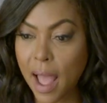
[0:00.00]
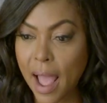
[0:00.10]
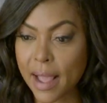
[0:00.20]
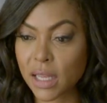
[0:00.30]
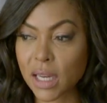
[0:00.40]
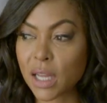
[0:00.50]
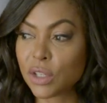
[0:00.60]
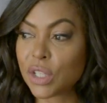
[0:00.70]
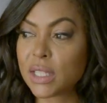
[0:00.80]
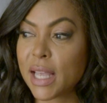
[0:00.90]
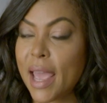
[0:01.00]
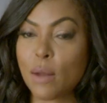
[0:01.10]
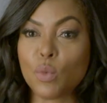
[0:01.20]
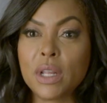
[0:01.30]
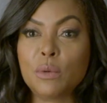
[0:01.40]
I could
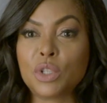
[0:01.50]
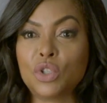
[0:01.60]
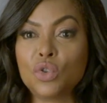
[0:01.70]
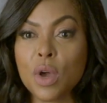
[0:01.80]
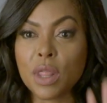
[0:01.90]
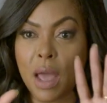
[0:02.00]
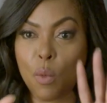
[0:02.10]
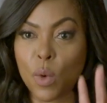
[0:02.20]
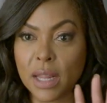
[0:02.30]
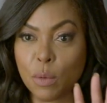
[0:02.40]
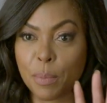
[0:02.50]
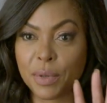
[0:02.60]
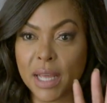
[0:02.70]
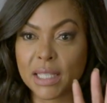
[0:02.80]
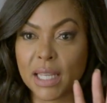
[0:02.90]
understand what he was doing when he would
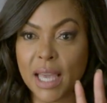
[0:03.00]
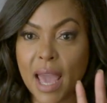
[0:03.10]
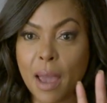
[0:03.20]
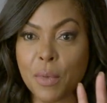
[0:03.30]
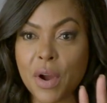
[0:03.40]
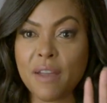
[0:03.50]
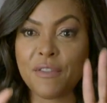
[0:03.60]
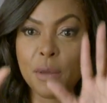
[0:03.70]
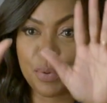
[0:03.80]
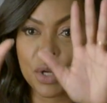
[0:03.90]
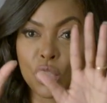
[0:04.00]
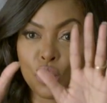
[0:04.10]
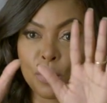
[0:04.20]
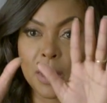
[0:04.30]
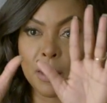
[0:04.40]
place the camera. If he put
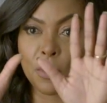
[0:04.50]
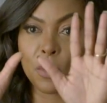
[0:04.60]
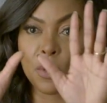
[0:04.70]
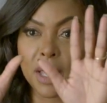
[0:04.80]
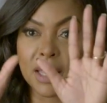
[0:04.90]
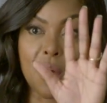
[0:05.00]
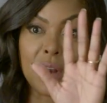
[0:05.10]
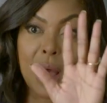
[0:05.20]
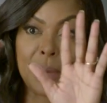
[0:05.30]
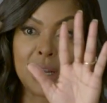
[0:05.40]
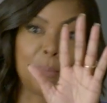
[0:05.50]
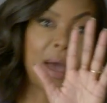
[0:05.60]
two people in there and I'm in the